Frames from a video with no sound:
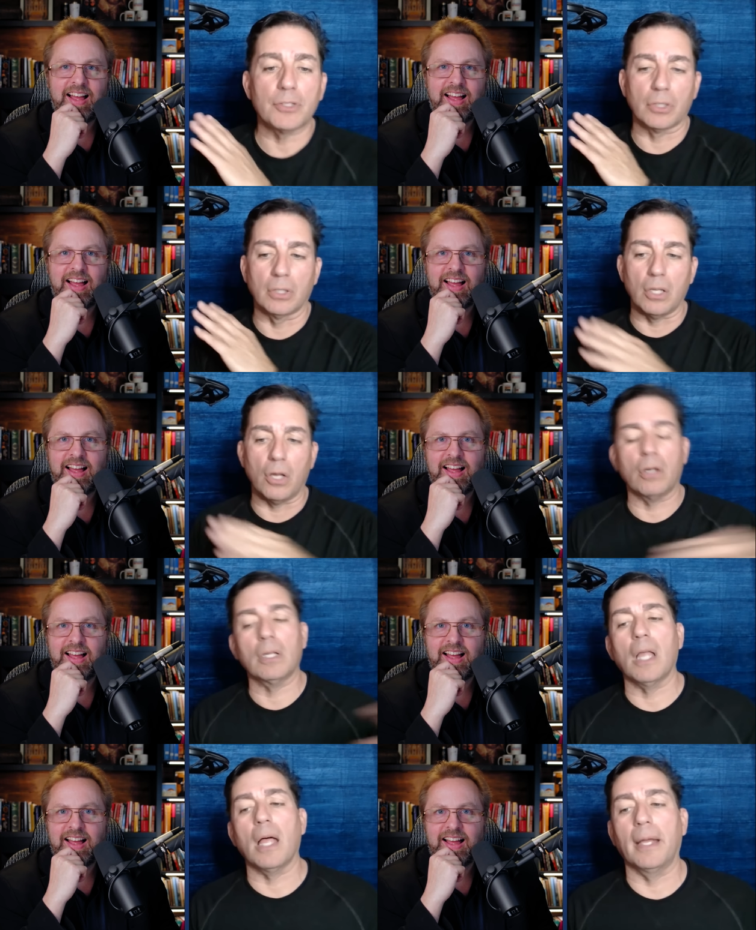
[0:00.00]
Speaker 1: a long
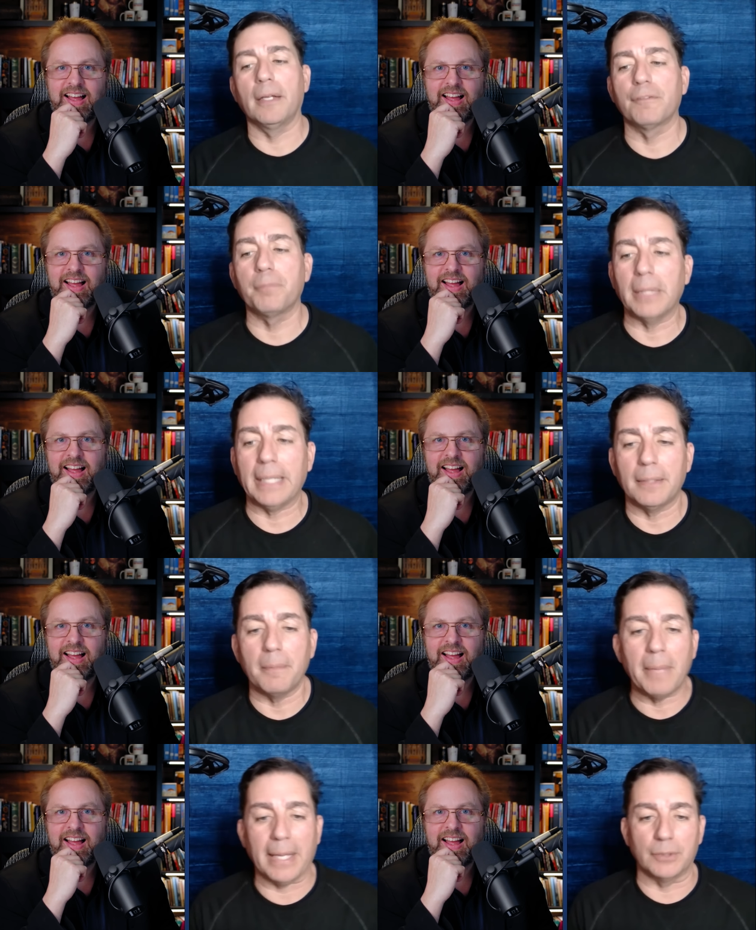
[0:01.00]
line of plant
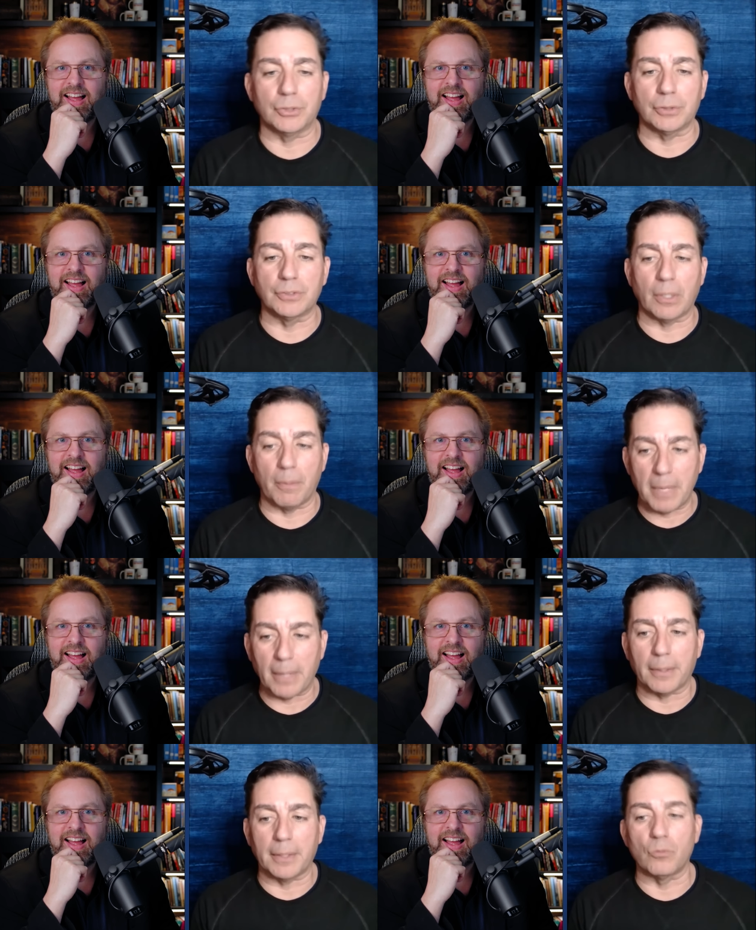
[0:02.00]
managers that are
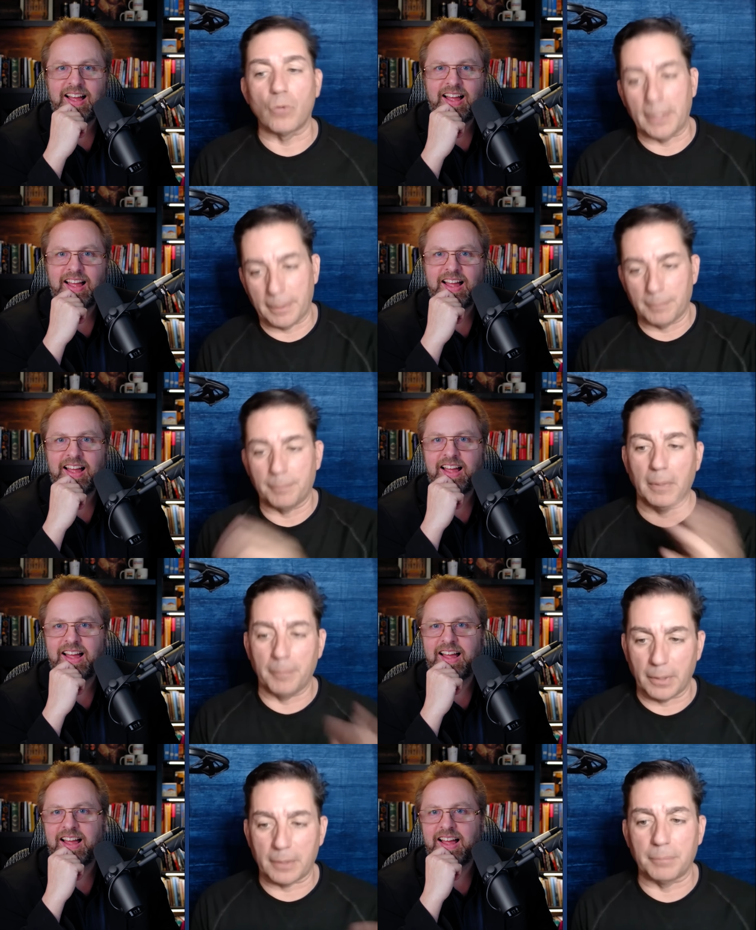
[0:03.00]
American running
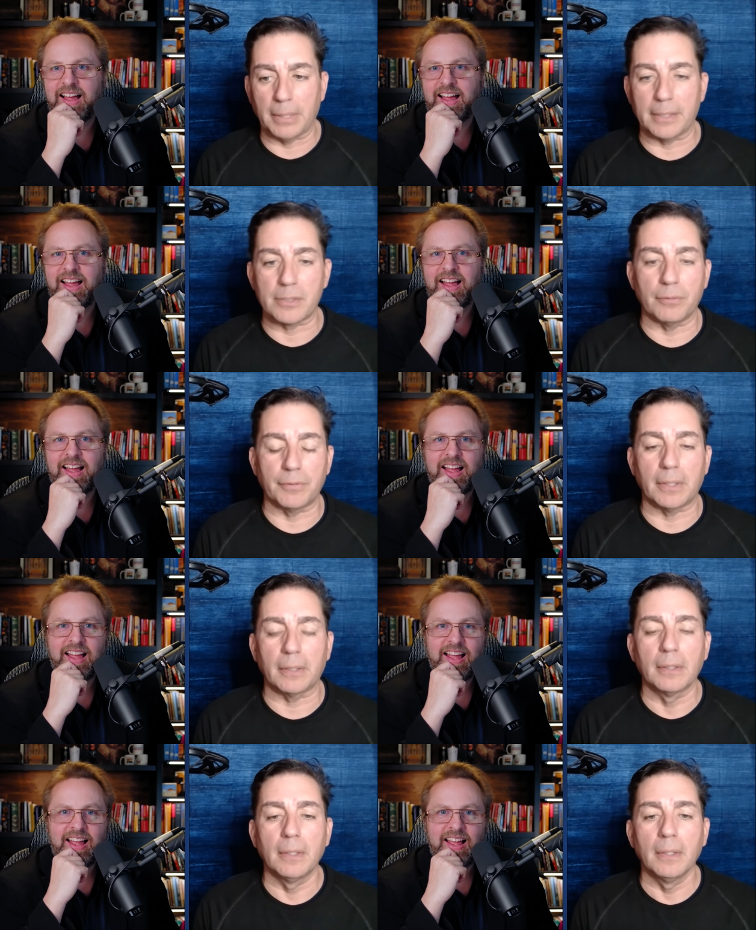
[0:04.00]
American plants over
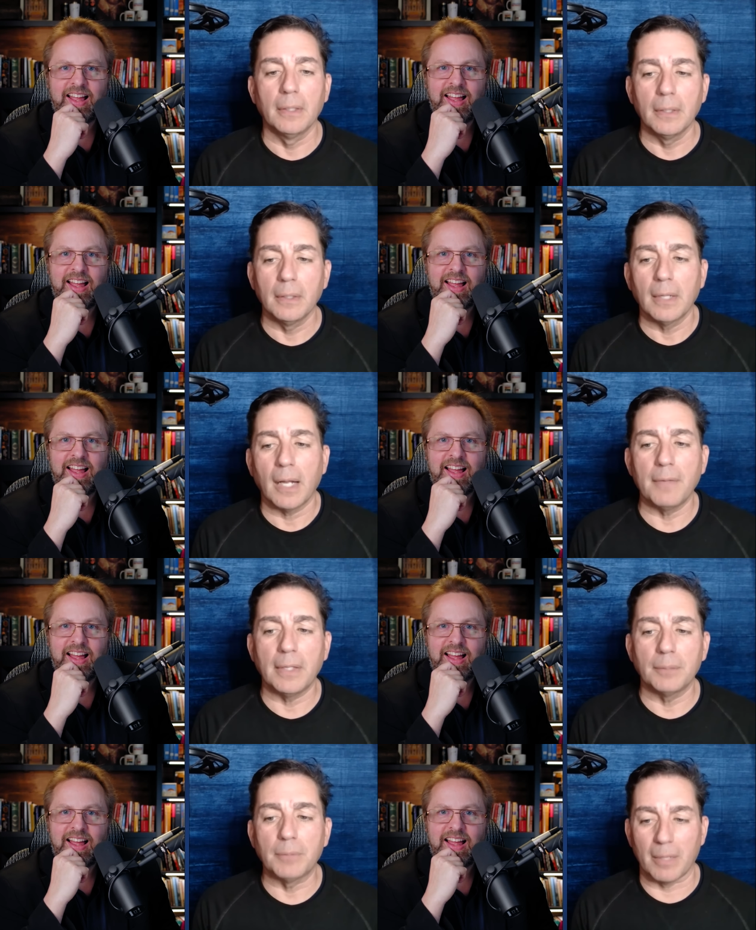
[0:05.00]
there. And
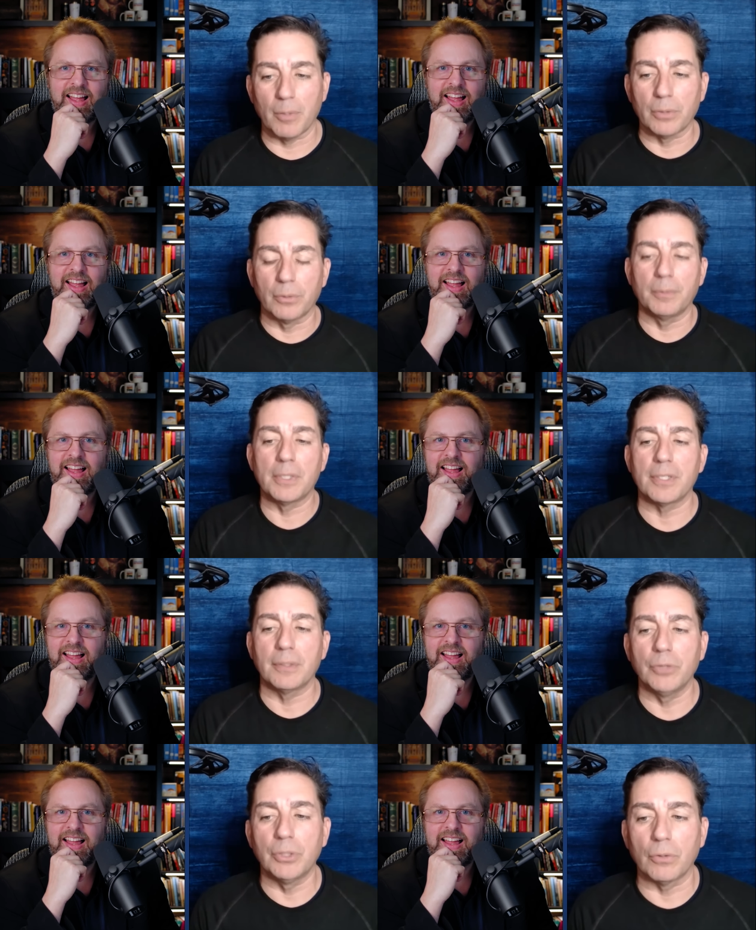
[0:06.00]
they got him on a room. They
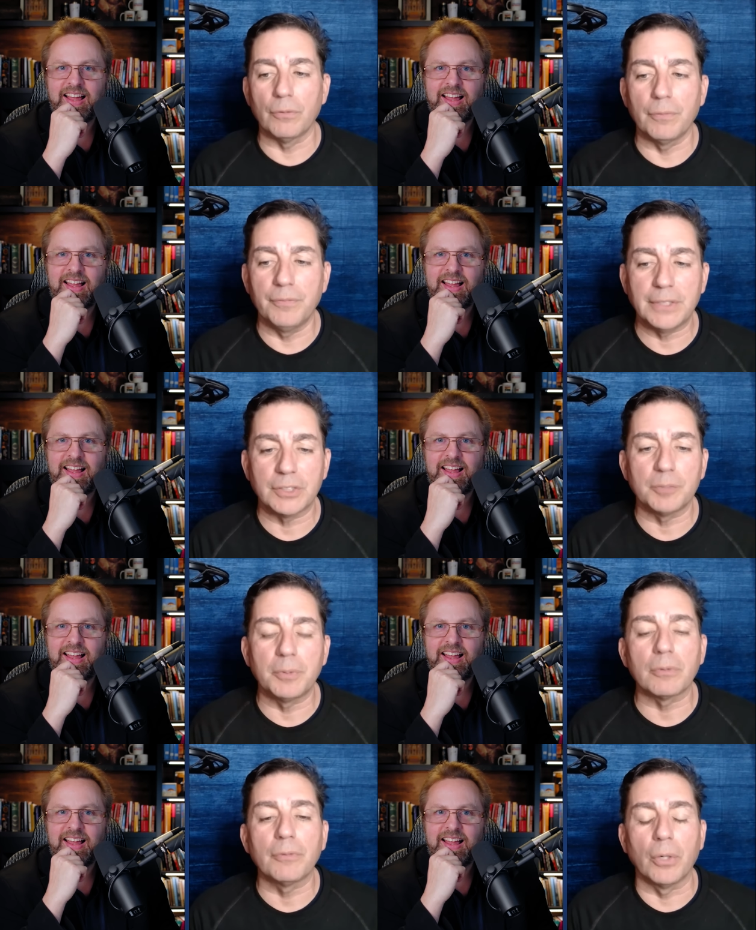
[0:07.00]
said, Your visa's
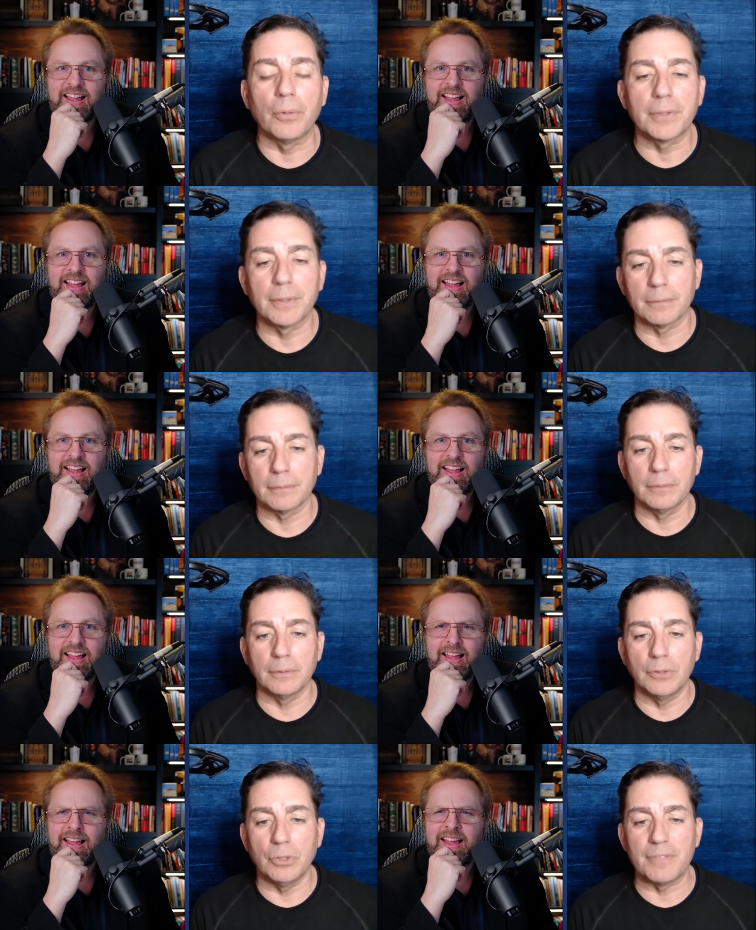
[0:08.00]
been revoked.
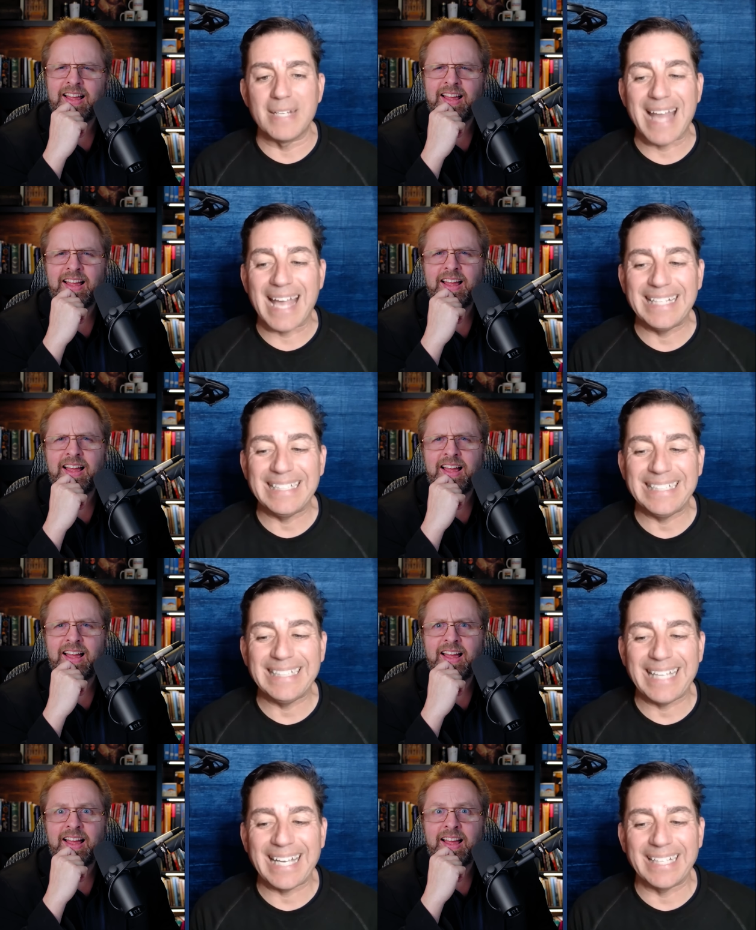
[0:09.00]
You have 90
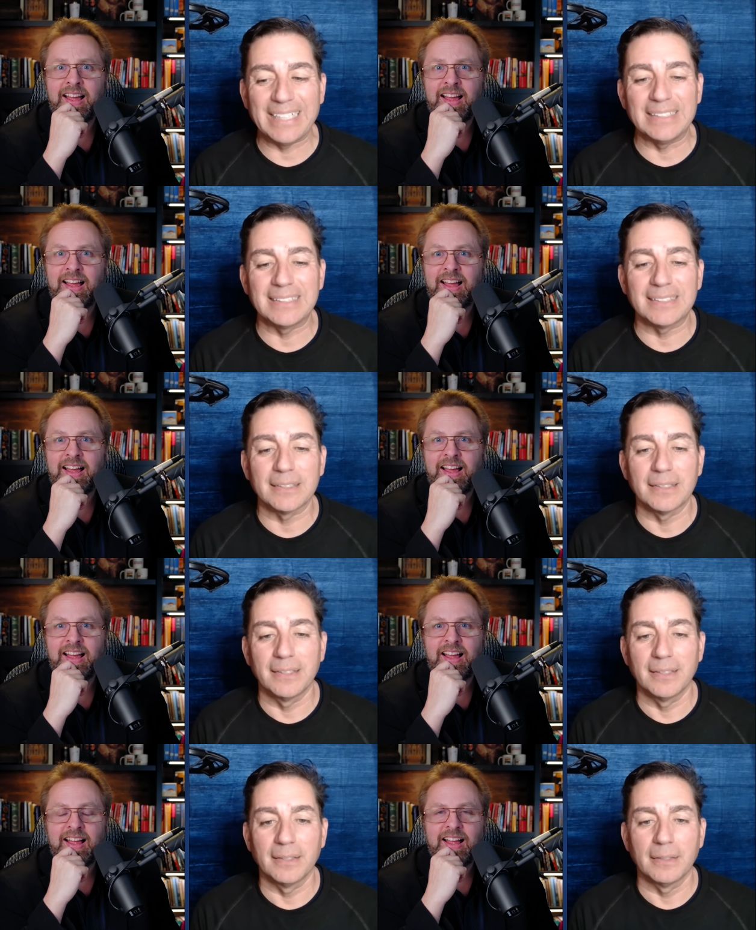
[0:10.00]
days
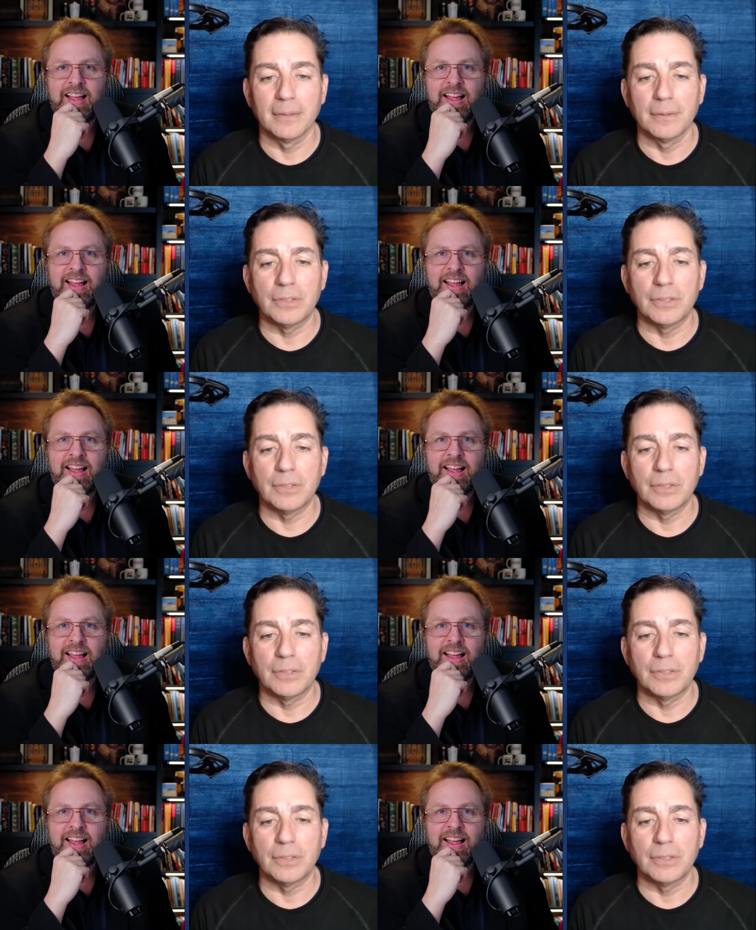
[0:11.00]
to